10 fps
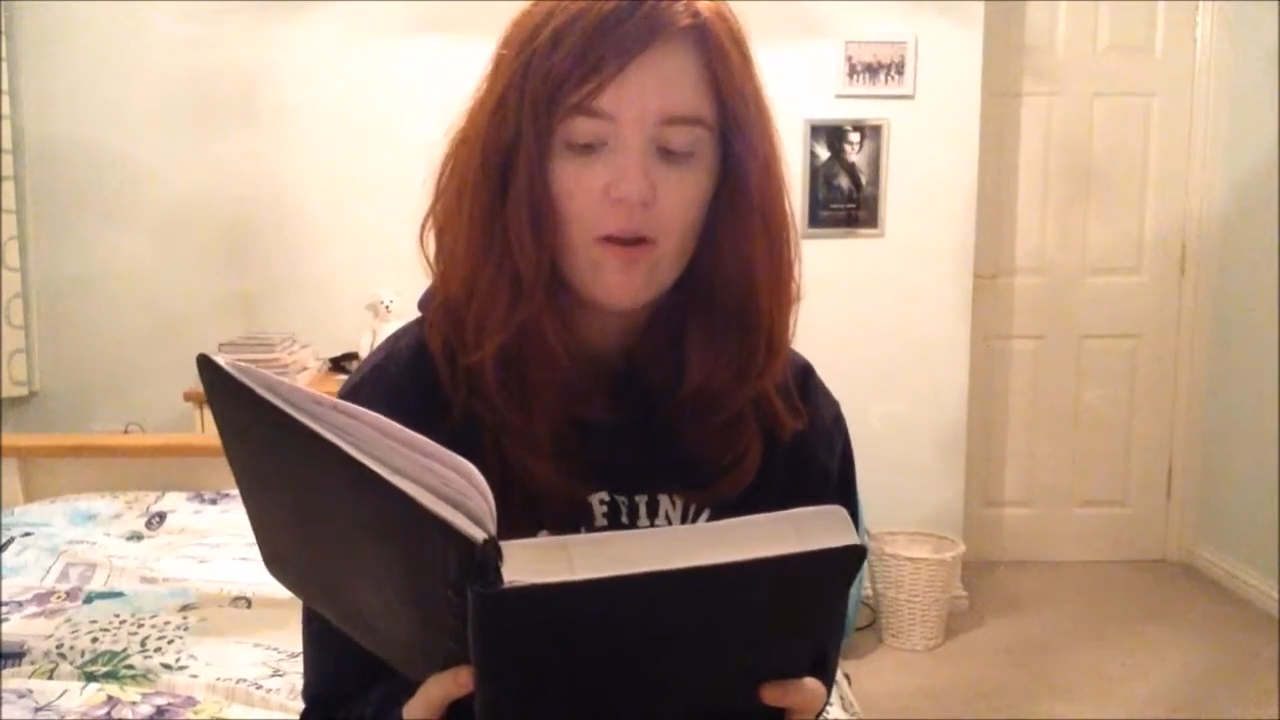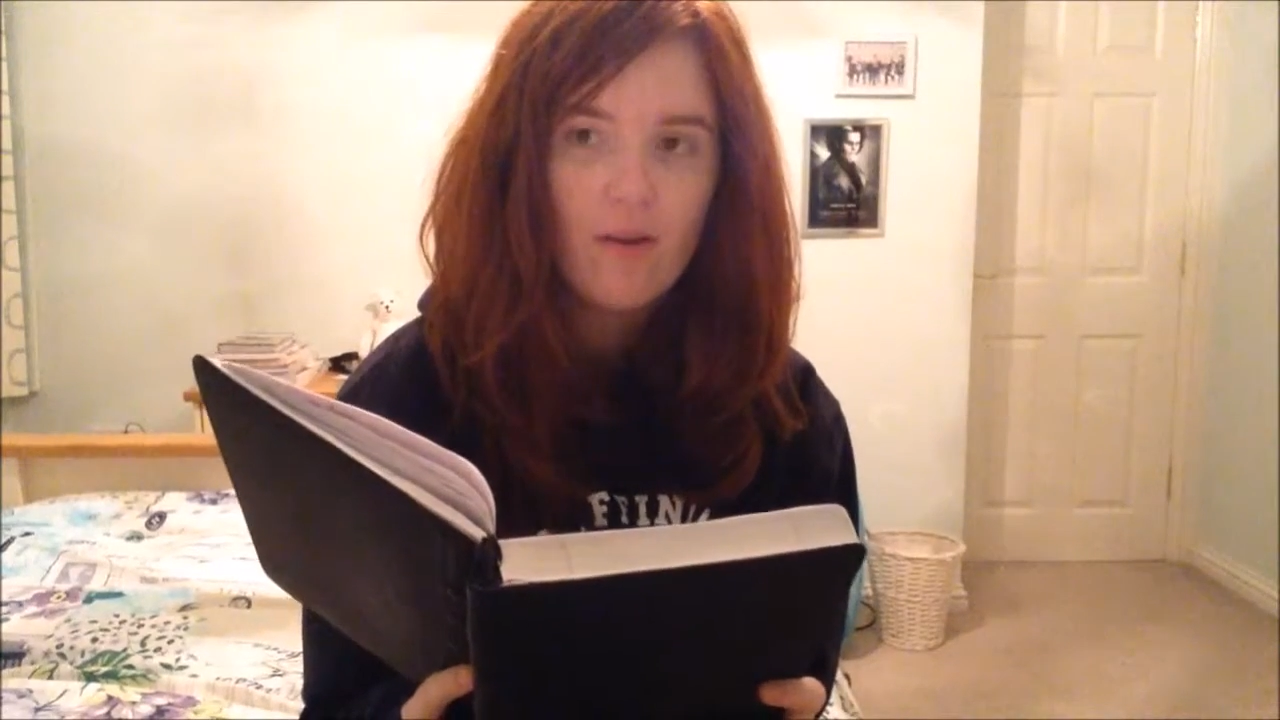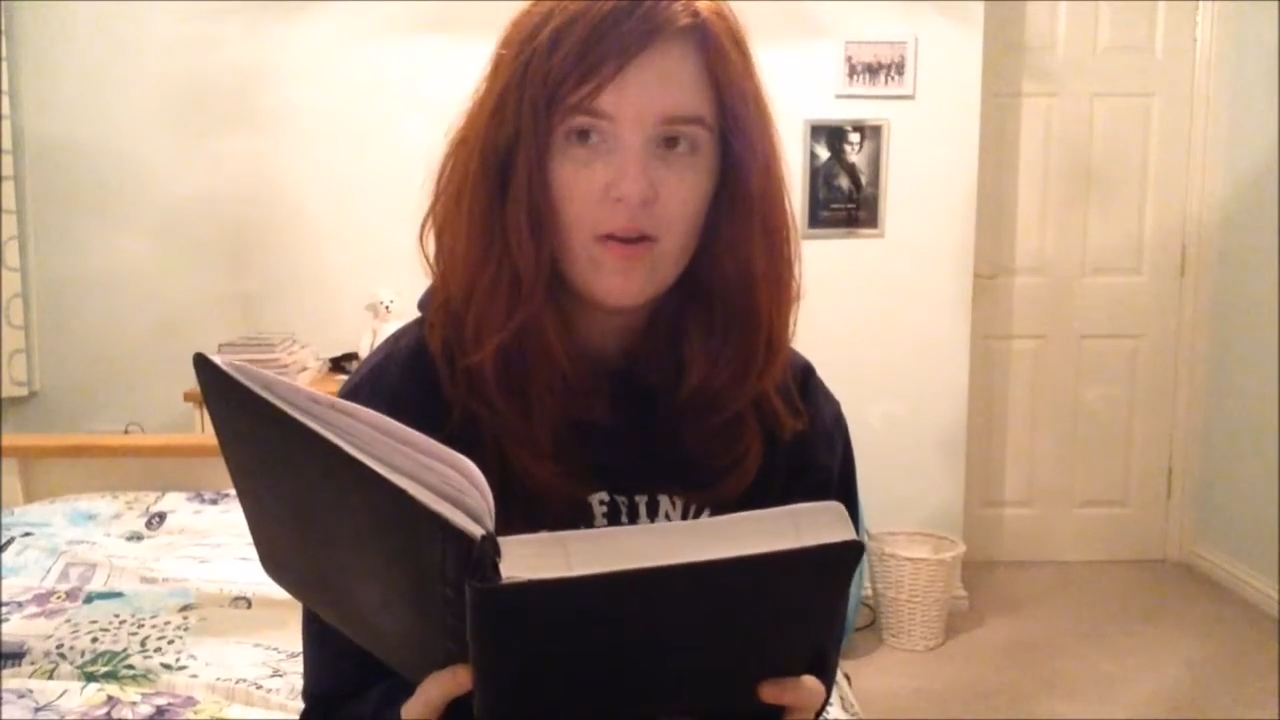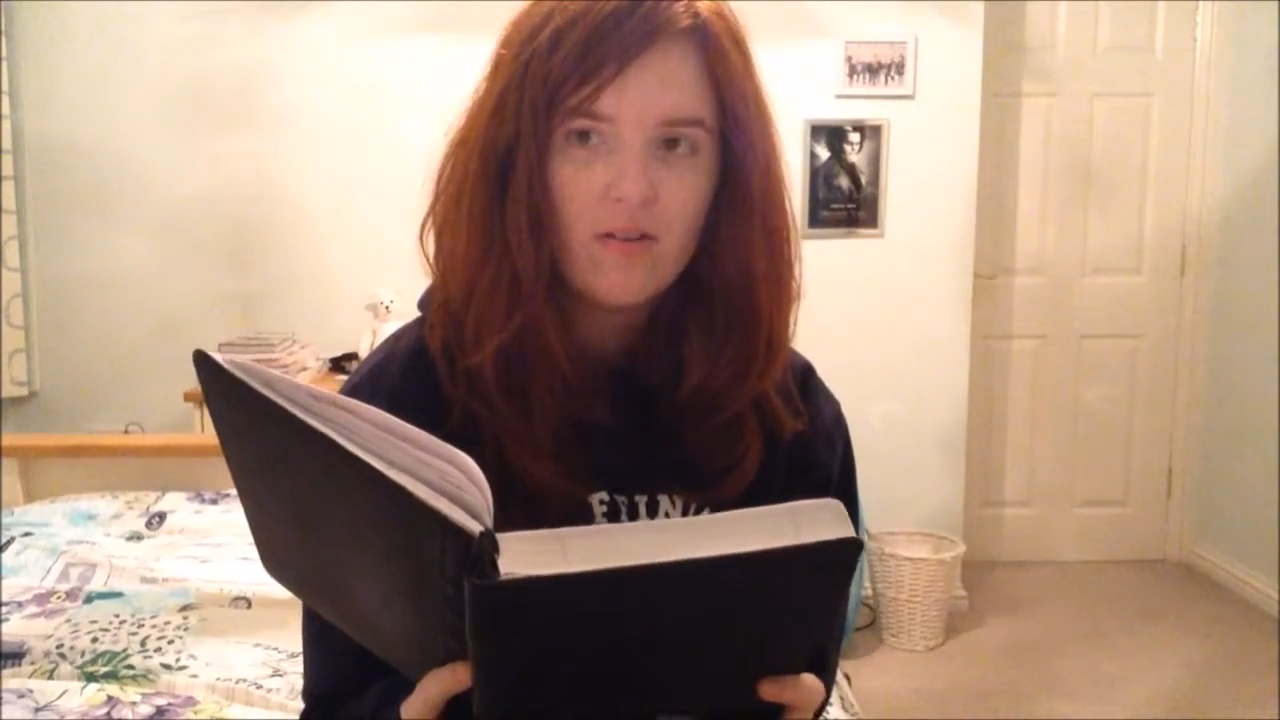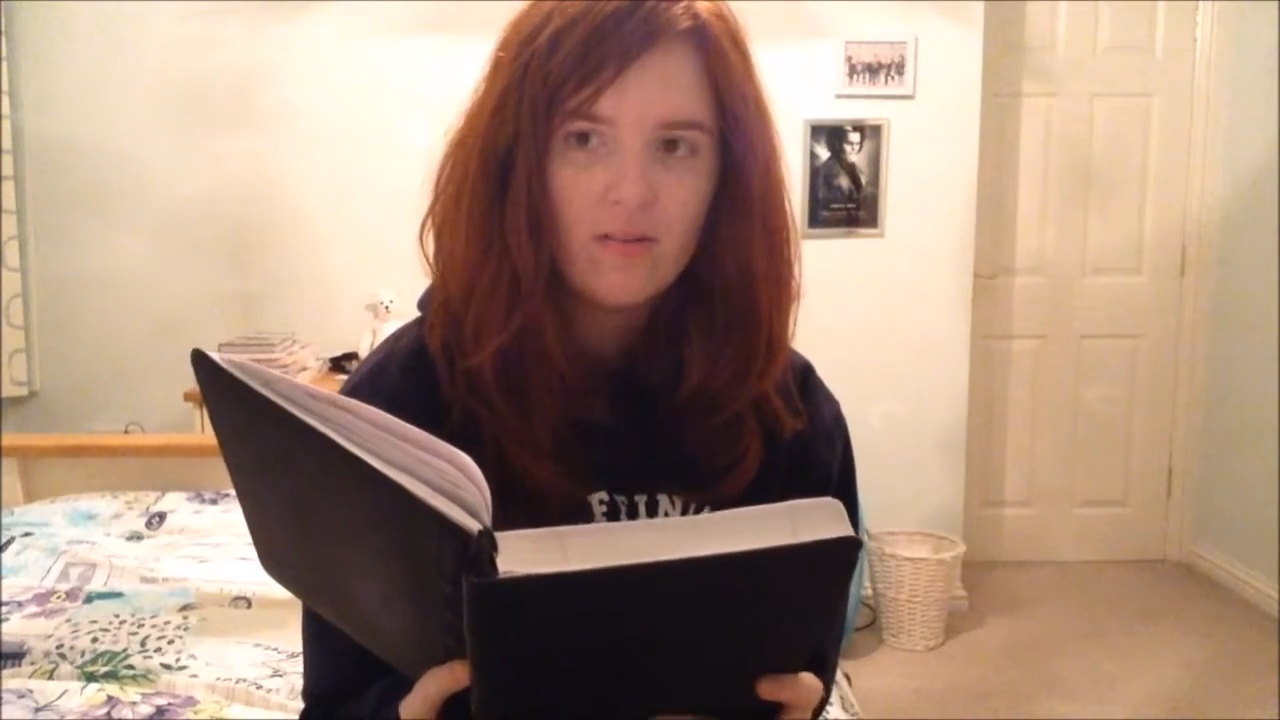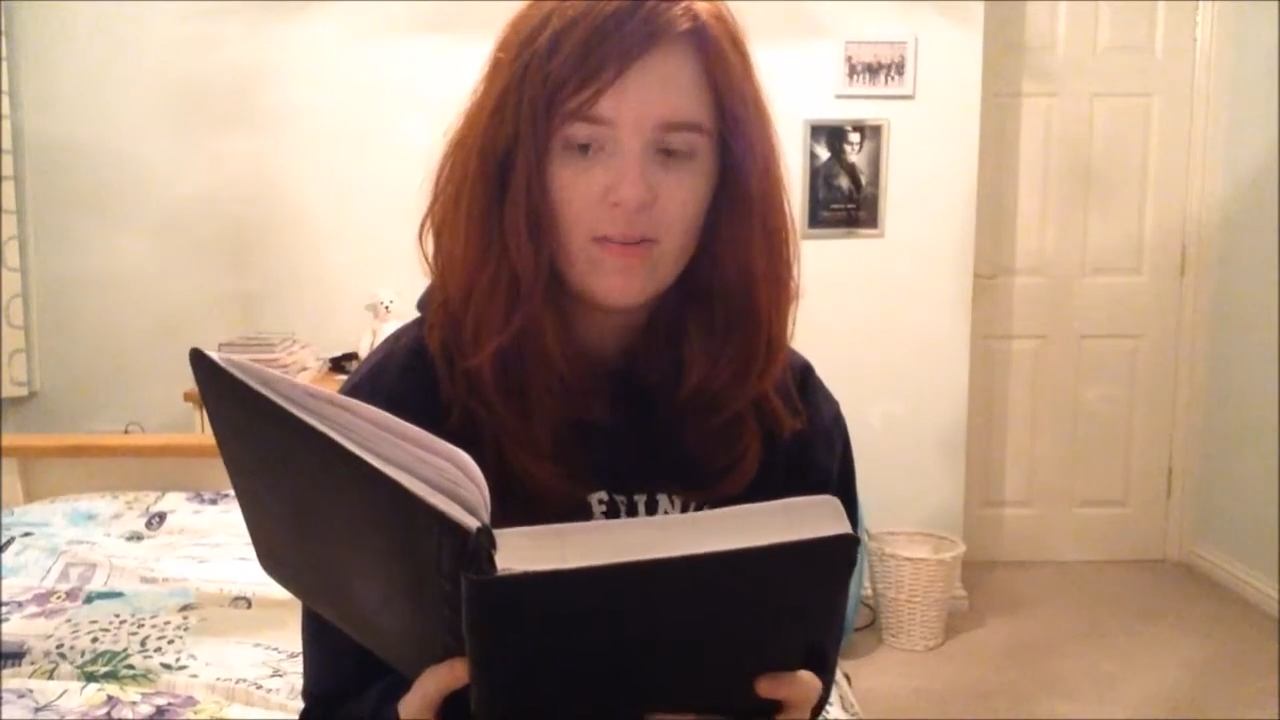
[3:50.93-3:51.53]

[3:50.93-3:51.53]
emerged a